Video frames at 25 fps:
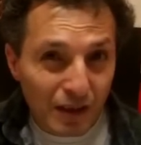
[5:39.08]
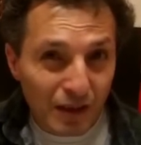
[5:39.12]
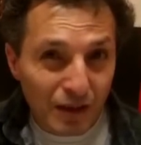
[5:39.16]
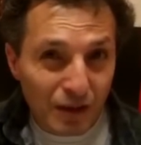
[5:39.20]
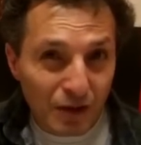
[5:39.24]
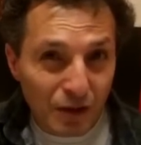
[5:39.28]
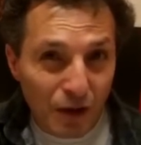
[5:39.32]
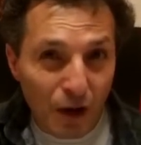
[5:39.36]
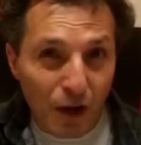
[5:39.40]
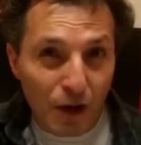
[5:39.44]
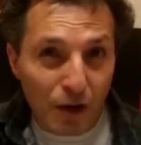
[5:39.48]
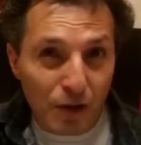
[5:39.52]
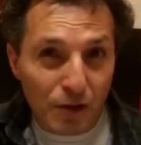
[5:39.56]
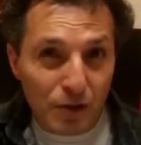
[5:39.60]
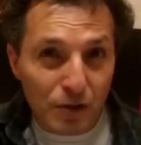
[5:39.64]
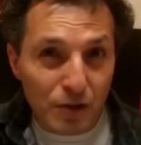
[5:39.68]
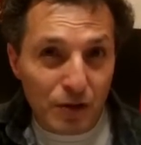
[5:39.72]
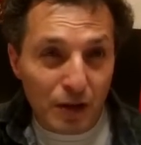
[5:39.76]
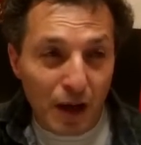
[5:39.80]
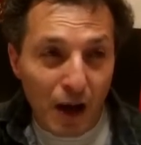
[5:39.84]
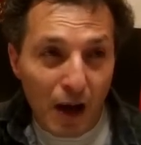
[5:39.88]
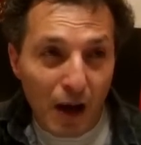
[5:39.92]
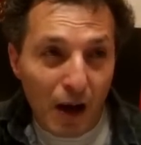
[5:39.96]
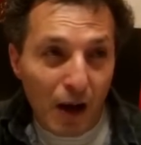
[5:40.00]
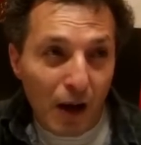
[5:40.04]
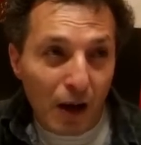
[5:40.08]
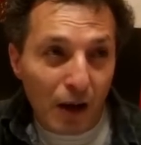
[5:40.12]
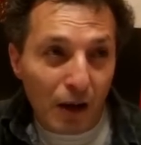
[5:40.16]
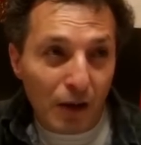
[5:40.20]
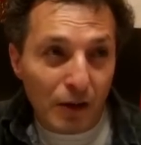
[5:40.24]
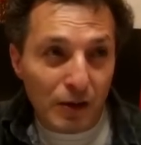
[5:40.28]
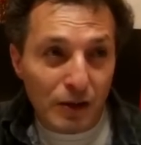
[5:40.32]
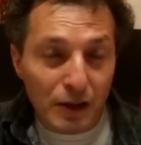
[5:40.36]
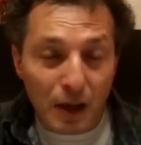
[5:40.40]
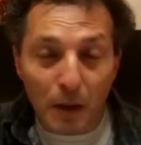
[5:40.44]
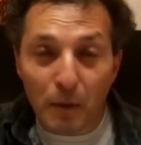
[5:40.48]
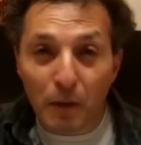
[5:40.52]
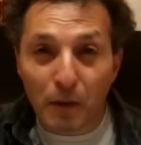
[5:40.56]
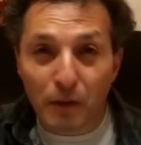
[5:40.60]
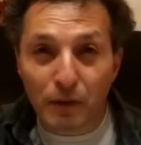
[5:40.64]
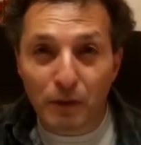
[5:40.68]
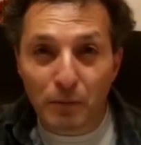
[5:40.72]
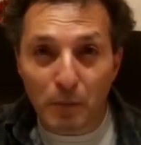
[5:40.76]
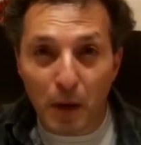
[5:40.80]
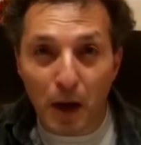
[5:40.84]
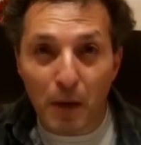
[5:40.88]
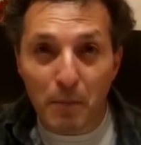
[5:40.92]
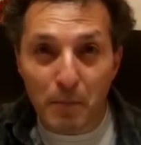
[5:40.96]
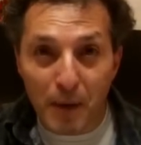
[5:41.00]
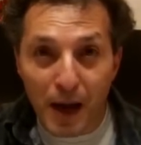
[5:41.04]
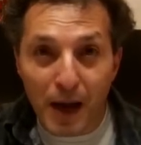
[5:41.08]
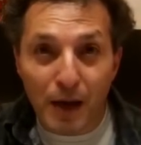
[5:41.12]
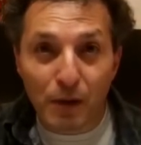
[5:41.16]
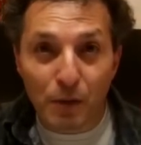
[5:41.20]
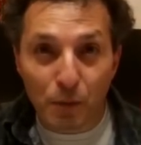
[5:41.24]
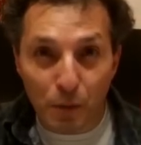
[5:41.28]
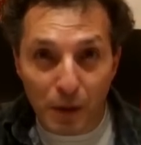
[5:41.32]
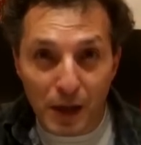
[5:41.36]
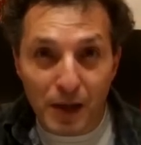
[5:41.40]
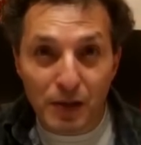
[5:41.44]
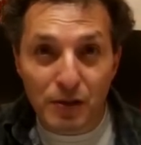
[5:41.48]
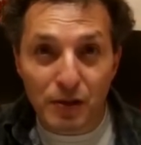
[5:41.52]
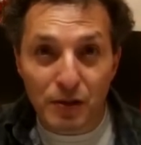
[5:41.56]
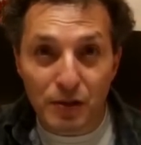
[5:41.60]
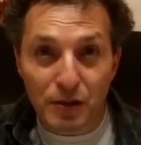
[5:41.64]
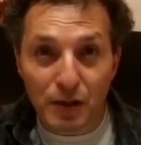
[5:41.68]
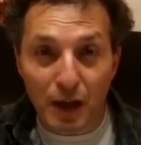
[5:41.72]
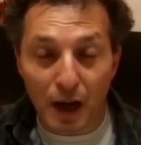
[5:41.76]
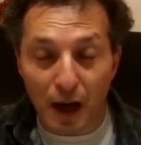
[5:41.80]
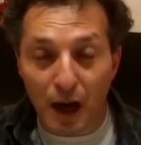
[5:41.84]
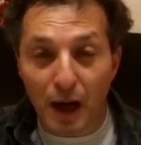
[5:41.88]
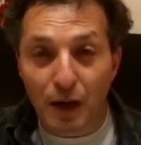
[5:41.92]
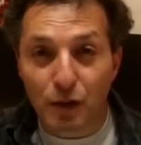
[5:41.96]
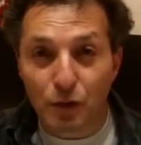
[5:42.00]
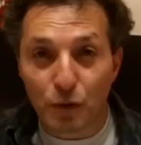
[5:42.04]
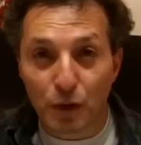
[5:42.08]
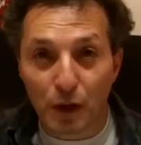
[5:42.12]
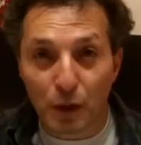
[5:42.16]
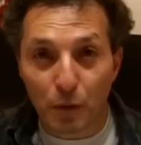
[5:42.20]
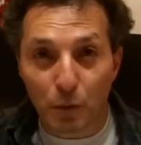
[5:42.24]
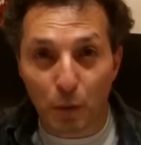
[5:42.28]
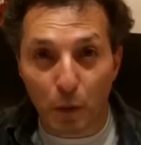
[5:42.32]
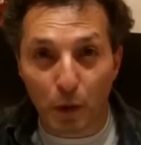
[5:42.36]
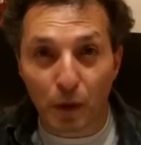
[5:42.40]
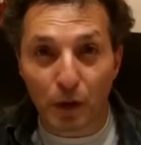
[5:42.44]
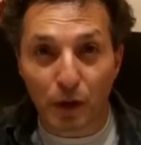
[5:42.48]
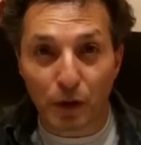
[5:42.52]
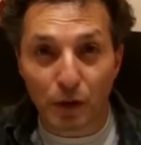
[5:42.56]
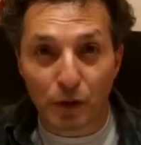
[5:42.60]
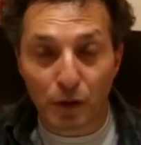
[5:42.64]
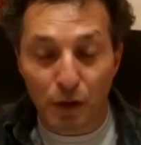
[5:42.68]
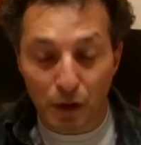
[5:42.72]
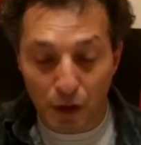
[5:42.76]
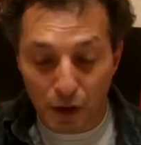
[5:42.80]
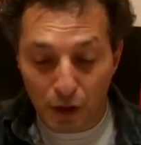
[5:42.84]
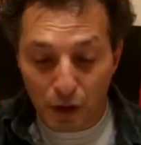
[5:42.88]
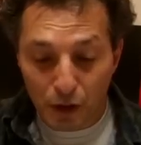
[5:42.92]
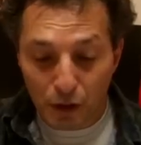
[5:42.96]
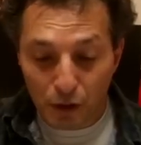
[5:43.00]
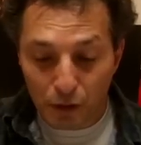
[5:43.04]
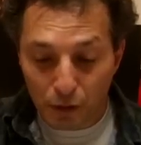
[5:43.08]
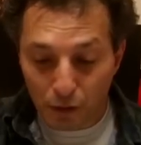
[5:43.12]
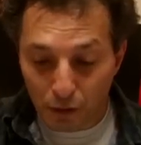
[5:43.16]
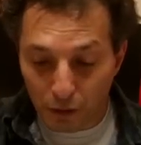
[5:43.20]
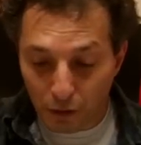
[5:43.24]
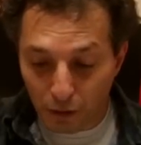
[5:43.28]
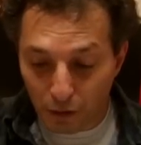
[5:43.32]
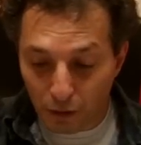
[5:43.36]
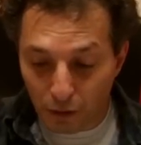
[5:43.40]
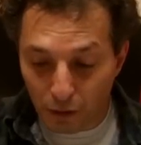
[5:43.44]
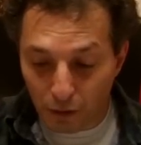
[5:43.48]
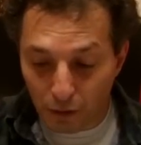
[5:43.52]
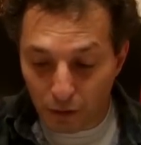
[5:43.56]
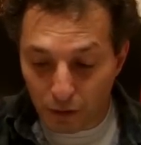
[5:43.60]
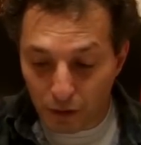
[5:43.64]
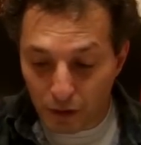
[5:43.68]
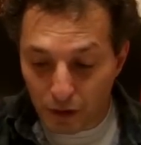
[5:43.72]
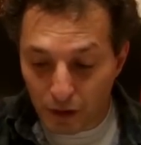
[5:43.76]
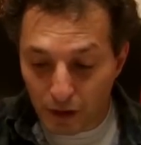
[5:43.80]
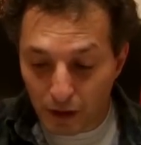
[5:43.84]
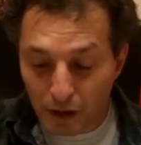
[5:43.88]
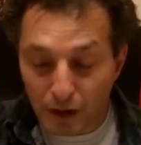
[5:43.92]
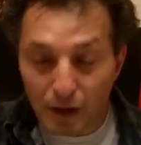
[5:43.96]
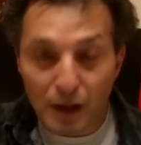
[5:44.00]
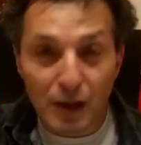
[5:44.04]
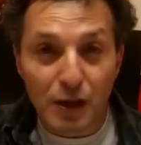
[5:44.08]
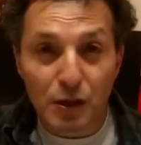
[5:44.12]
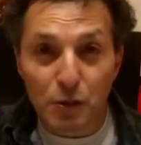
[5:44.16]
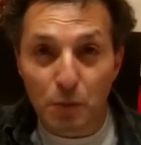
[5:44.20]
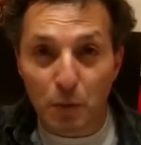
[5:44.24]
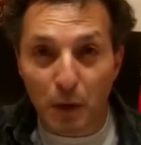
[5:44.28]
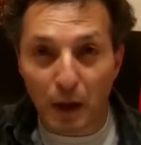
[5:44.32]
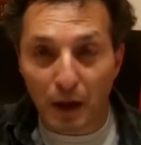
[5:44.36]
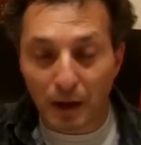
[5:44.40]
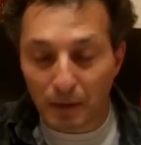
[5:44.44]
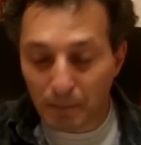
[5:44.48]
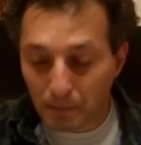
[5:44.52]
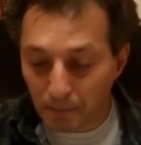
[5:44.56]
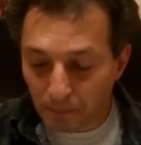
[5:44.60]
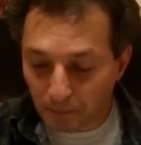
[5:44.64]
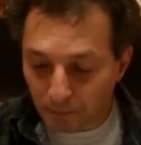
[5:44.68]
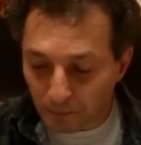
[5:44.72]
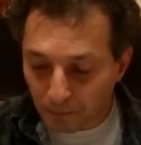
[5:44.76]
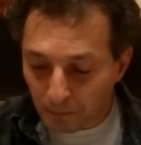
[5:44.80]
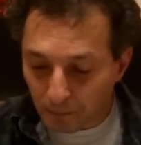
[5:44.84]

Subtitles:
those are some of my main reasons that I actually wanted to use this one.